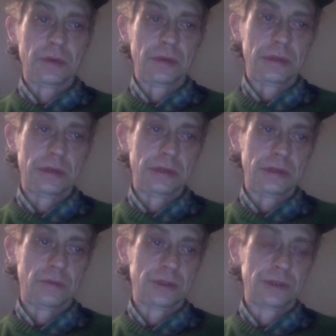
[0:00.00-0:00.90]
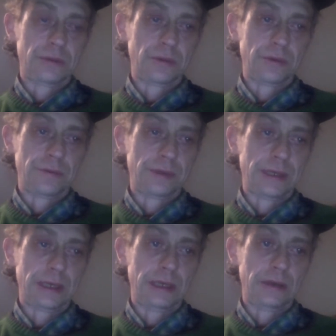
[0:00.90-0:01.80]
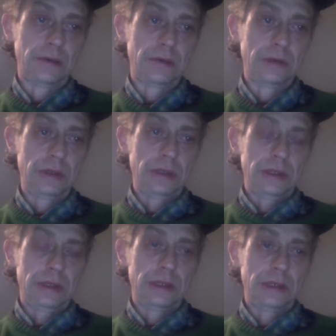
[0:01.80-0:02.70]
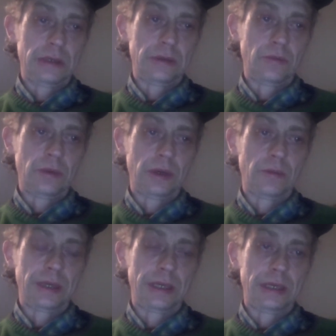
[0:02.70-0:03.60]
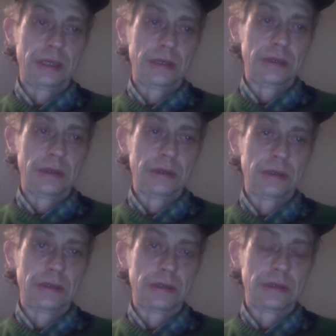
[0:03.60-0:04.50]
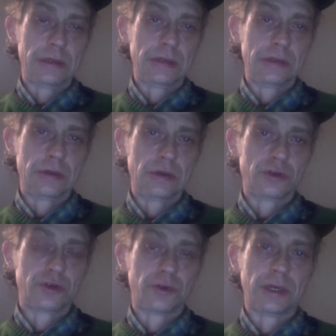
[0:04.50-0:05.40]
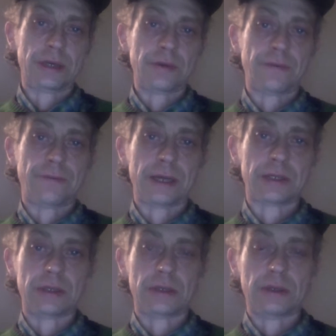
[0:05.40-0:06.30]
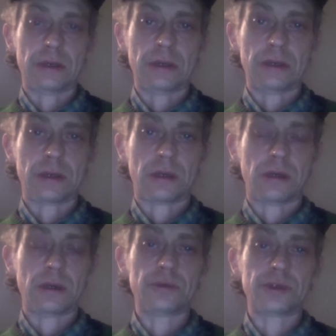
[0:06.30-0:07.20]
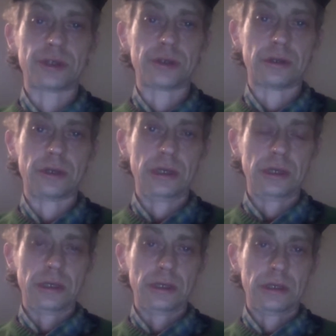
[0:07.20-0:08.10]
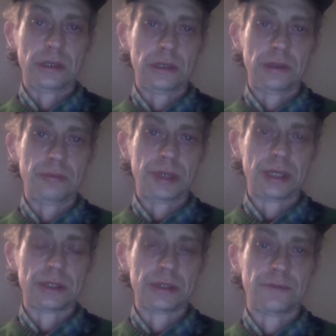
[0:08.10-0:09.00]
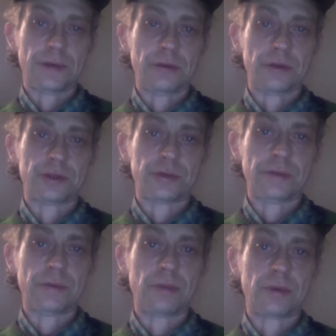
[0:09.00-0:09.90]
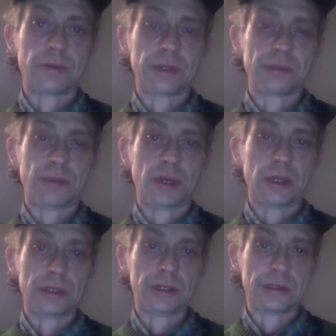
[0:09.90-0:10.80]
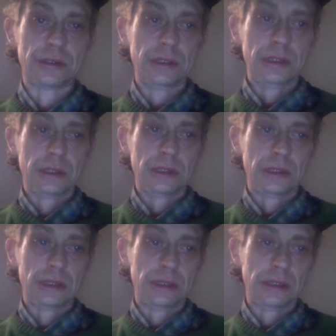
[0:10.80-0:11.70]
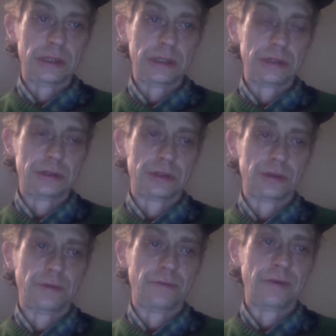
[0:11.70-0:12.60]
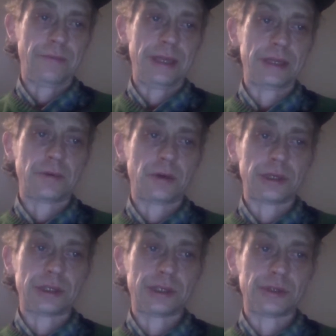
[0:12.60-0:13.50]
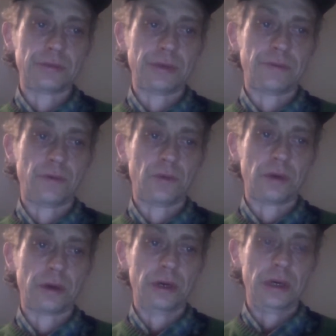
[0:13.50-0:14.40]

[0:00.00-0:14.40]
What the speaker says: what's the word for that now? Where we try to effect closure because of irretrievable response. So if we've made the wrong decision before,